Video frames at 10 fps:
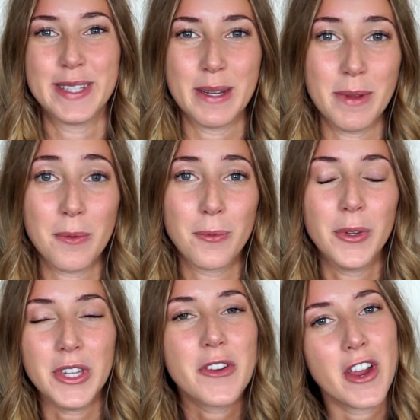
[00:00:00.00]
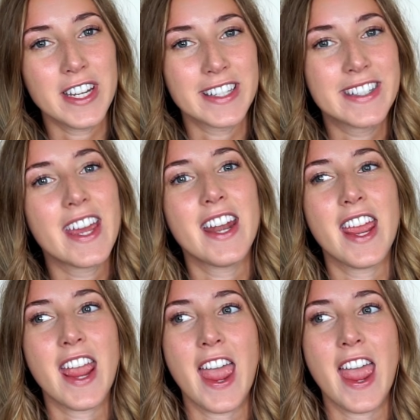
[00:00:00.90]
It's gonna be really great and exciting,